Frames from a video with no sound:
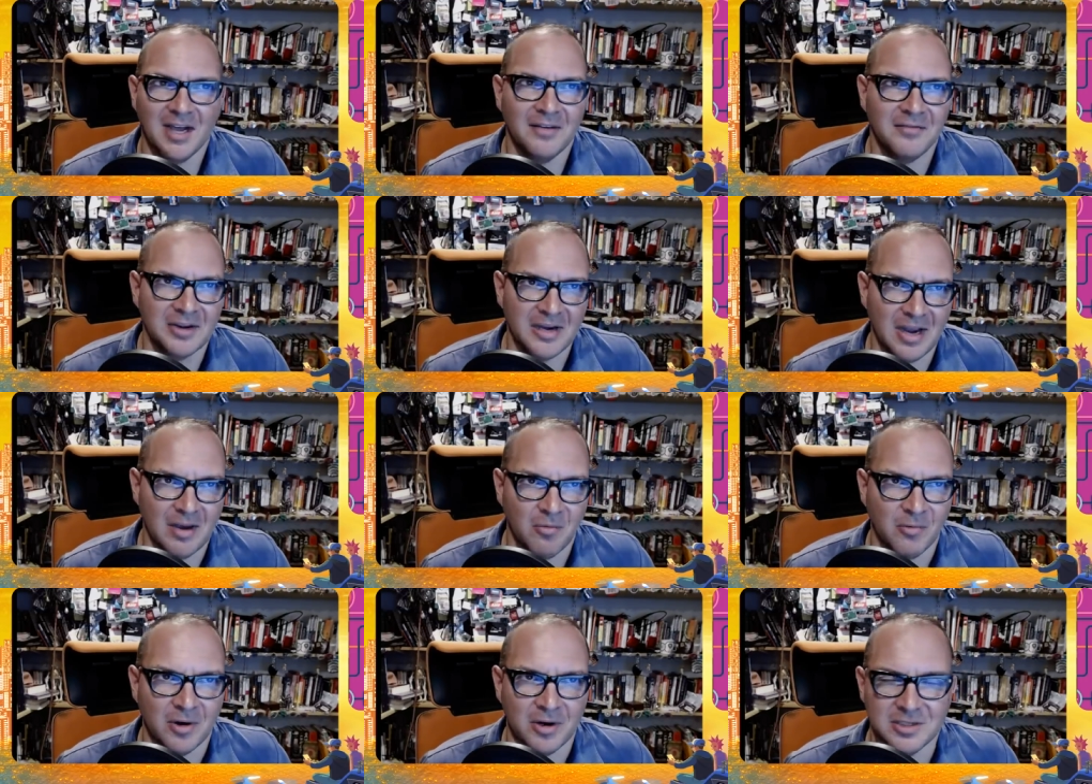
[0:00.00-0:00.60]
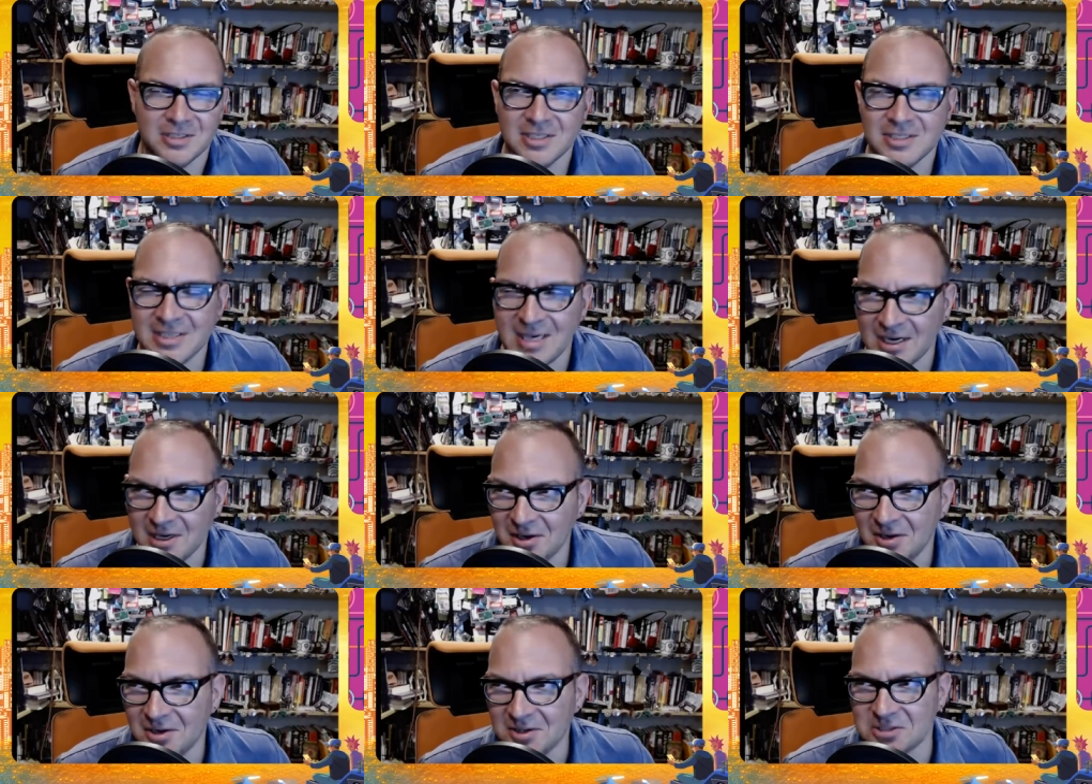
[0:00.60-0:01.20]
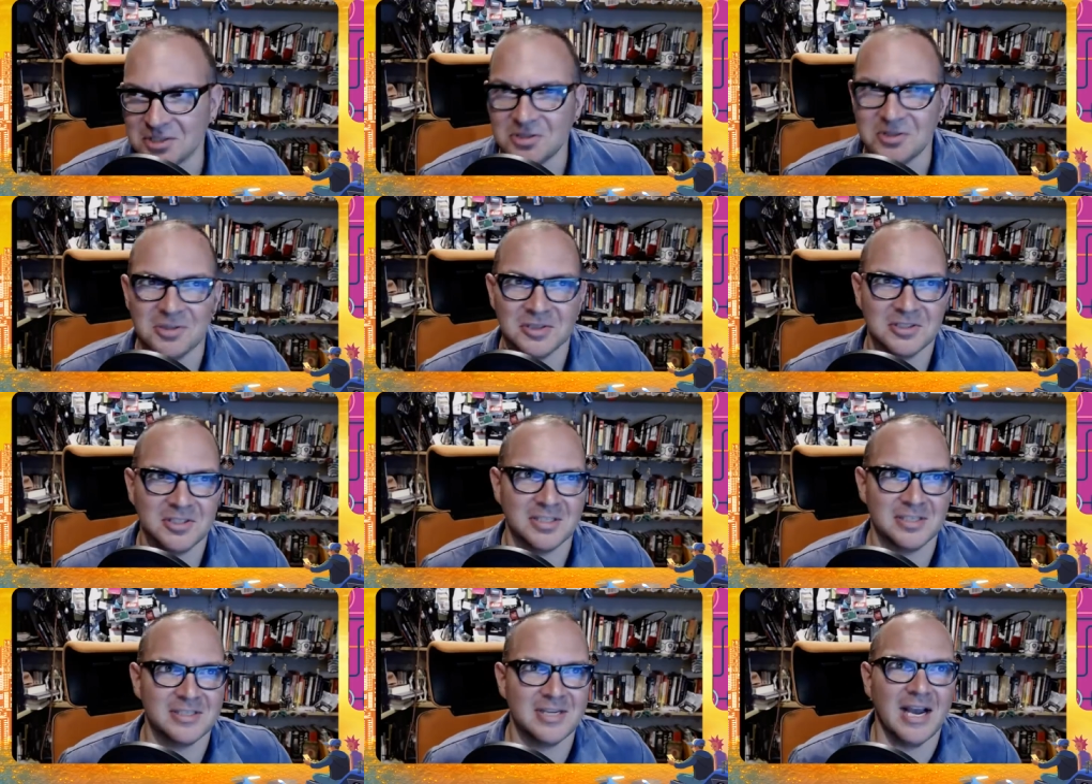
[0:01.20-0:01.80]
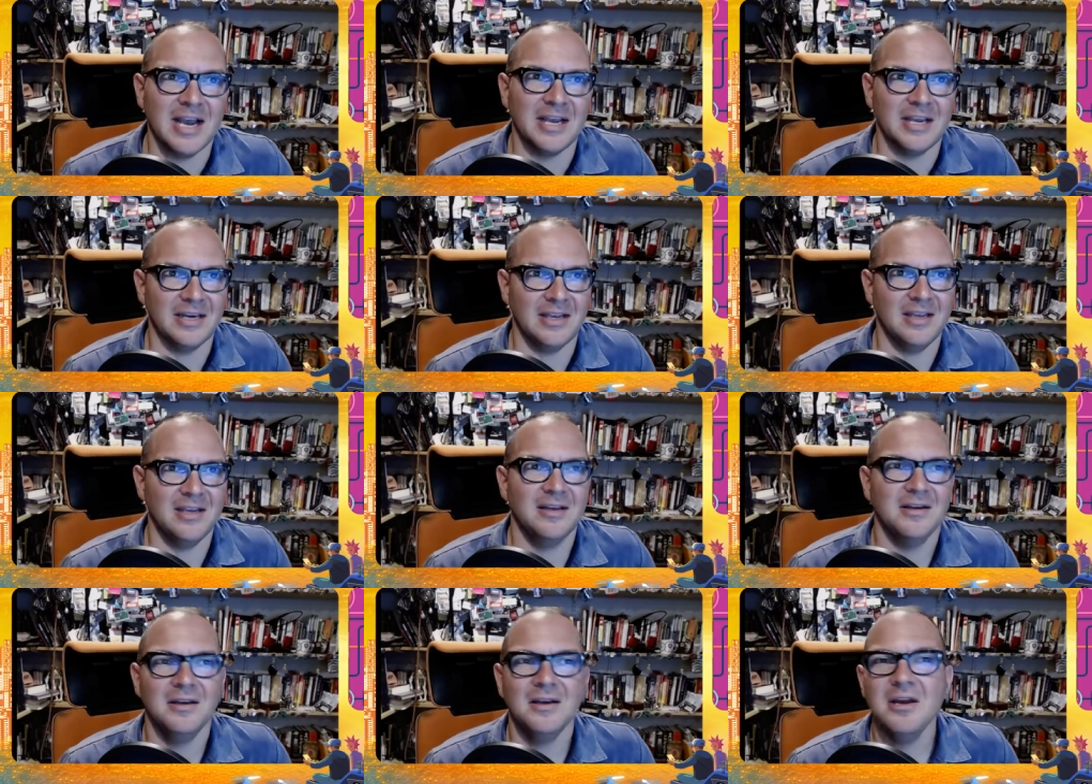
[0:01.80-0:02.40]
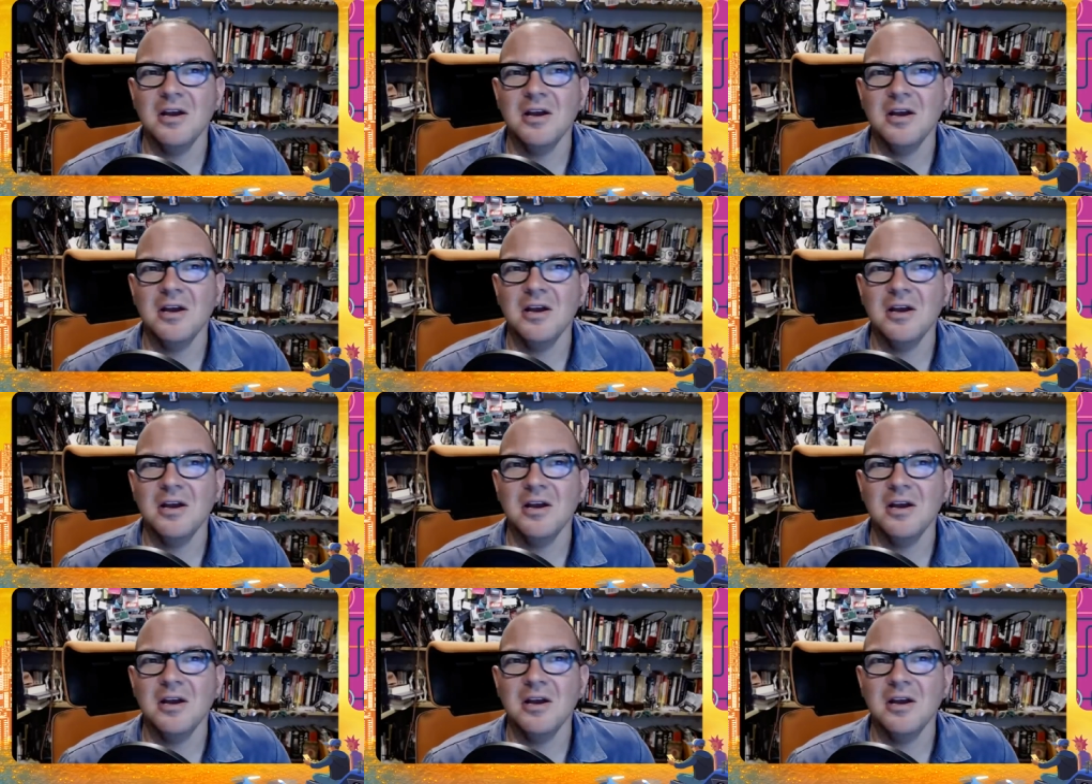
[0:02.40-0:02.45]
of a networked technological society.